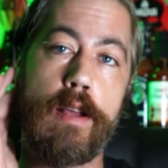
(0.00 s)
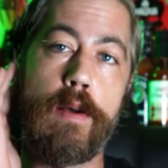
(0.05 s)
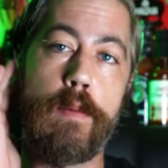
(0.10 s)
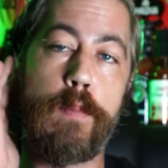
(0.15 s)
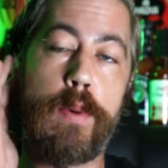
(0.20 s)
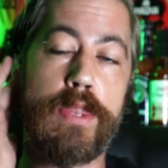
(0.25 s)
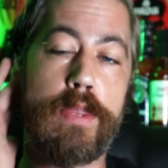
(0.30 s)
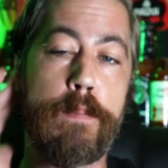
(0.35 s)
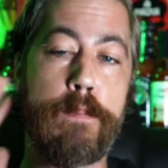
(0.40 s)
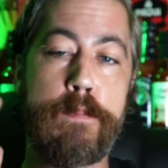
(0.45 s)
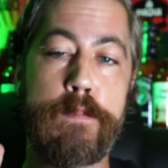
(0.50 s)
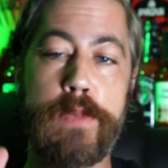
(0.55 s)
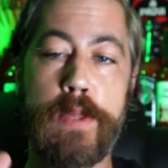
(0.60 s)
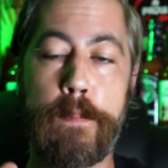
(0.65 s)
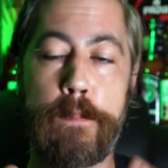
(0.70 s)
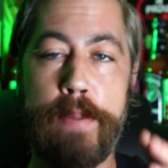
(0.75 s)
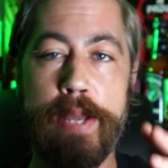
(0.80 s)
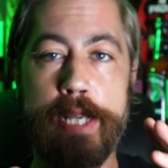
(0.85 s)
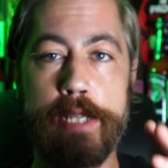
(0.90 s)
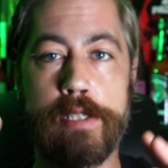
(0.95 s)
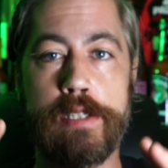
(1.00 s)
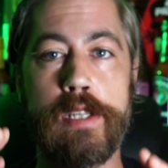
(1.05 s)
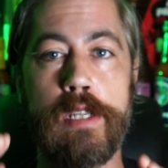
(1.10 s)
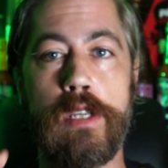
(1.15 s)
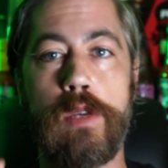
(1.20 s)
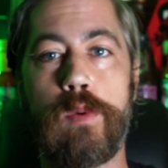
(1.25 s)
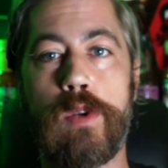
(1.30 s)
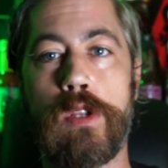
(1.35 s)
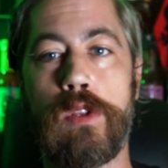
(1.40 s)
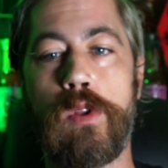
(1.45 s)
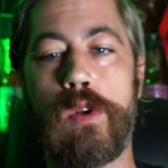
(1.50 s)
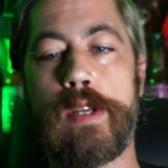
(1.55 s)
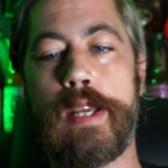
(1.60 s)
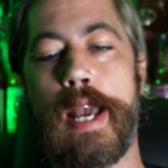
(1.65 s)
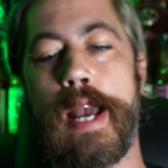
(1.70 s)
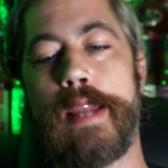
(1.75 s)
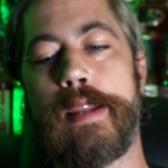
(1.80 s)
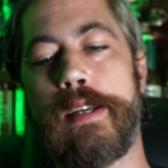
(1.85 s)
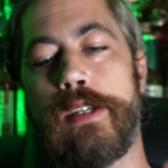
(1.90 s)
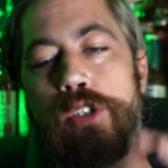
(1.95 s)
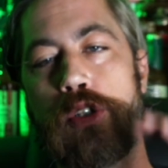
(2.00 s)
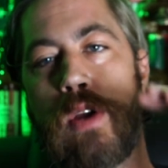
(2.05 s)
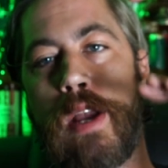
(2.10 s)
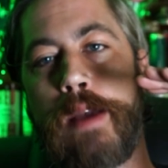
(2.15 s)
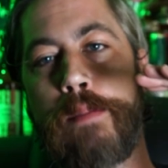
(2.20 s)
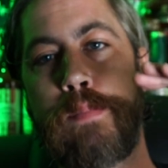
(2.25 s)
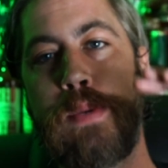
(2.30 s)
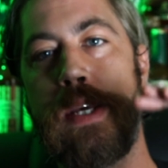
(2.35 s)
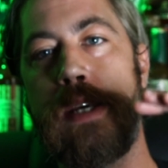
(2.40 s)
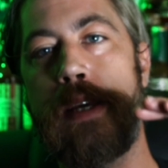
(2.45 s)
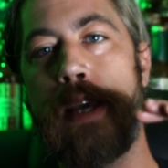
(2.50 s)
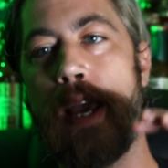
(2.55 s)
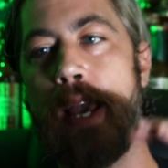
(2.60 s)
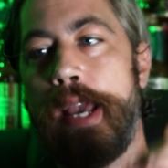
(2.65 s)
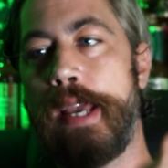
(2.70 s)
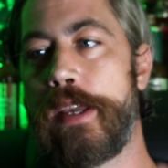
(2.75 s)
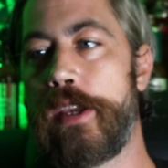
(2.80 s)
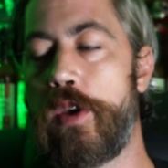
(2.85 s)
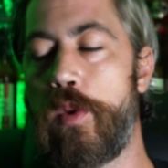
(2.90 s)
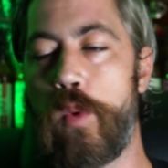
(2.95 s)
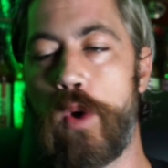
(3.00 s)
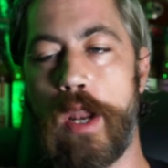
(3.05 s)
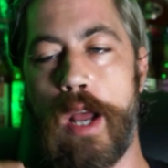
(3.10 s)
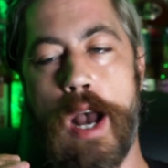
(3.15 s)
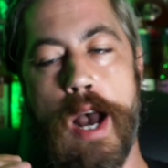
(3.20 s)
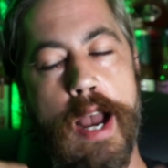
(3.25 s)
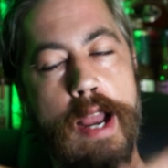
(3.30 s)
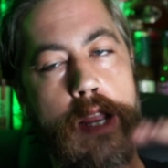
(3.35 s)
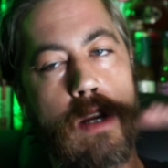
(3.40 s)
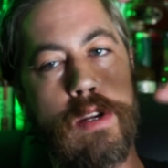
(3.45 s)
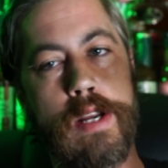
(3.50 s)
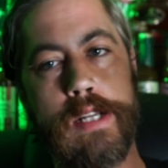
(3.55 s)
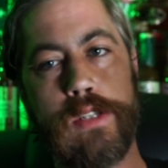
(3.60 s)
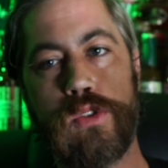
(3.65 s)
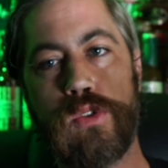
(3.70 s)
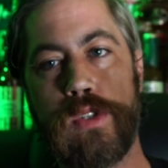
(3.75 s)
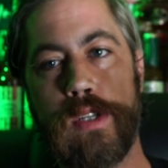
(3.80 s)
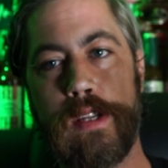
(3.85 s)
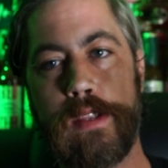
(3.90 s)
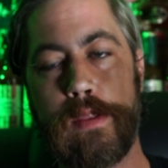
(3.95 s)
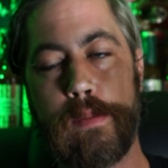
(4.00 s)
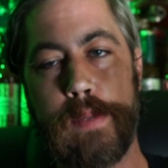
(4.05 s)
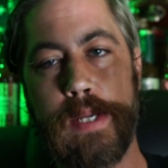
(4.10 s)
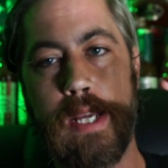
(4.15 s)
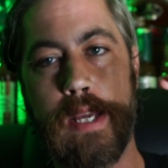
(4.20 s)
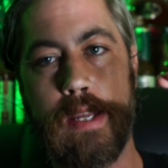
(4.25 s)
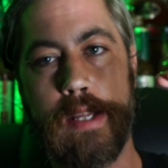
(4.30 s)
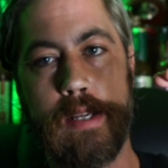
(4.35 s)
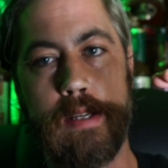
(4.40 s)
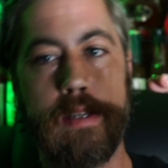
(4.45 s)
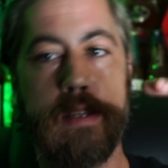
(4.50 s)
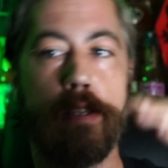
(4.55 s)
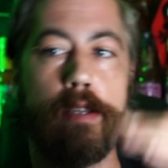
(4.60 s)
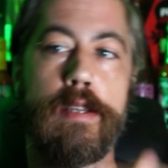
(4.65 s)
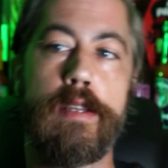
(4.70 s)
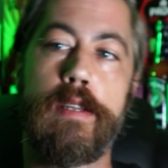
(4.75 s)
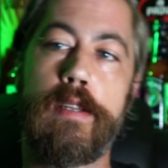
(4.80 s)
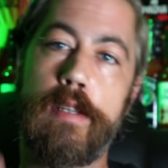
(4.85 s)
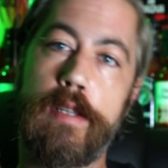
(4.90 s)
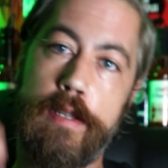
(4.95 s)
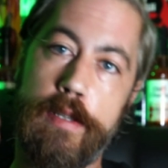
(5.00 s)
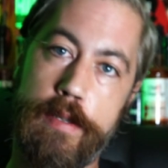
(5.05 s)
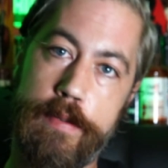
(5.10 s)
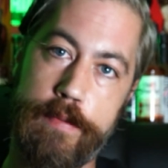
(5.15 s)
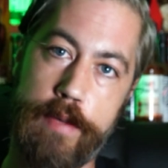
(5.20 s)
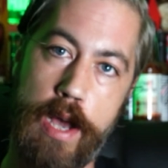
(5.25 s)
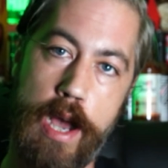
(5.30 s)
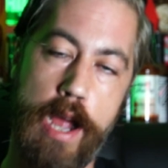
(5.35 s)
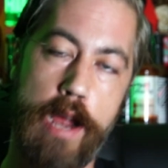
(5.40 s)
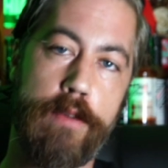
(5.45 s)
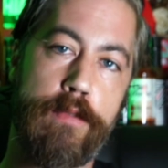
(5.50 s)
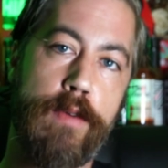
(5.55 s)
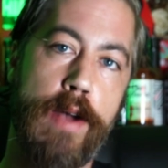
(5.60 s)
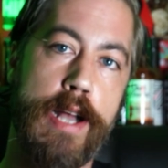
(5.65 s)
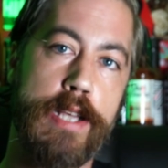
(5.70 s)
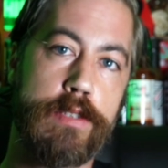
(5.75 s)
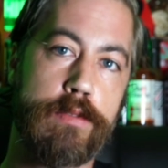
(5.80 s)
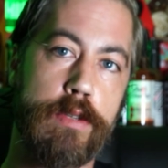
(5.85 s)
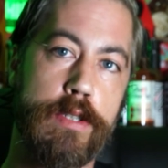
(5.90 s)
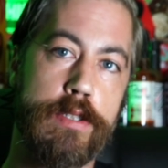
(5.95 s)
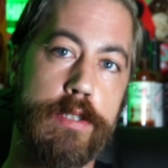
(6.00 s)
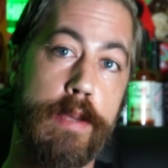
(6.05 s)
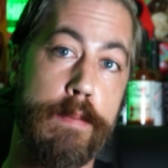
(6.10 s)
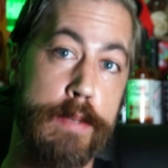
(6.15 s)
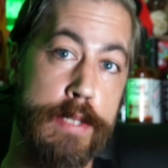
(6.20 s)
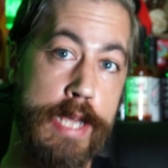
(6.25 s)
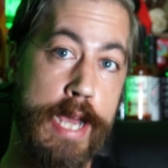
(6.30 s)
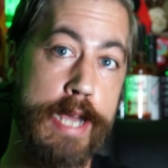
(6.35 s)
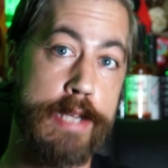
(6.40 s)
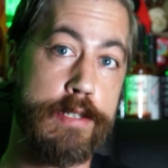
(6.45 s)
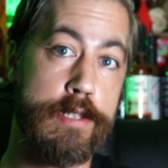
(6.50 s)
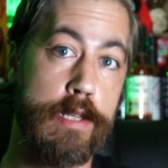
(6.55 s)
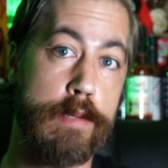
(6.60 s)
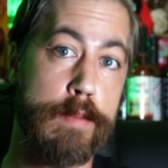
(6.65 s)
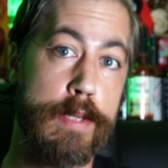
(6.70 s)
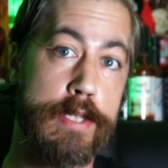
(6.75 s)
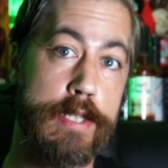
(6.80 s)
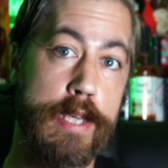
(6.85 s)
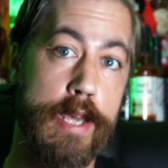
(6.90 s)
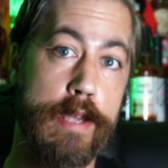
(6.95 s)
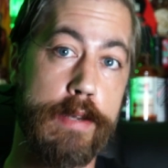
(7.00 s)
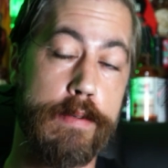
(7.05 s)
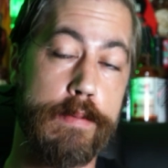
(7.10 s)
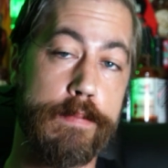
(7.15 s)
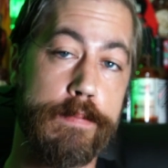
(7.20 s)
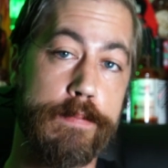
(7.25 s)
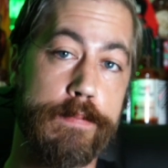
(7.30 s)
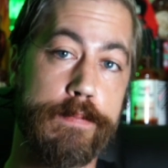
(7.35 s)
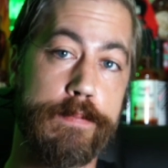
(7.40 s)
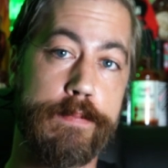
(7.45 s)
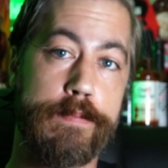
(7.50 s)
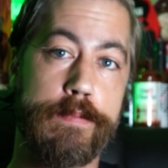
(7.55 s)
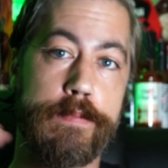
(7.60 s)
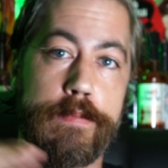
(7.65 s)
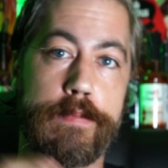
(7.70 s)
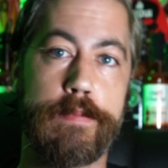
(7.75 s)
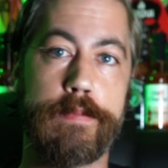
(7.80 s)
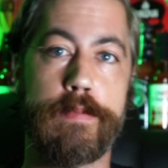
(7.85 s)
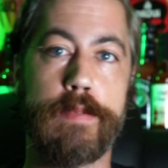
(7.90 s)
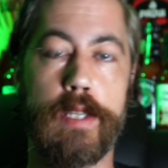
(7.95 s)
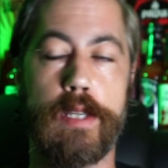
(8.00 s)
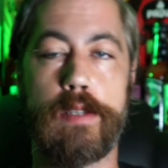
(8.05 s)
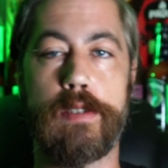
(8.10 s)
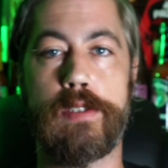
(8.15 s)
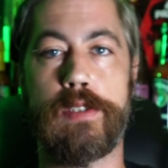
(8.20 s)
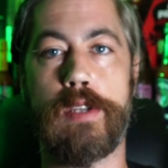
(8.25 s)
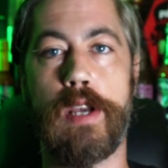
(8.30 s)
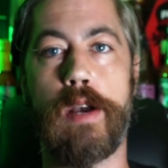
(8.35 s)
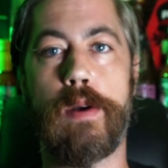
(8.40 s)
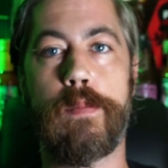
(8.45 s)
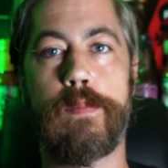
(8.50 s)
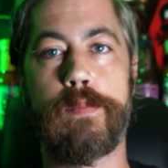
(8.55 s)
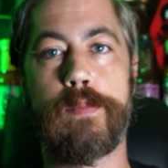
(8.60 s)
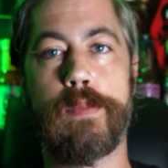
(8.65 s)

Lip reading: But the biggest thing you want to look at is your NPK. You want higher nitrogen in the beginning, higher phosphorus and potassium at the end. So,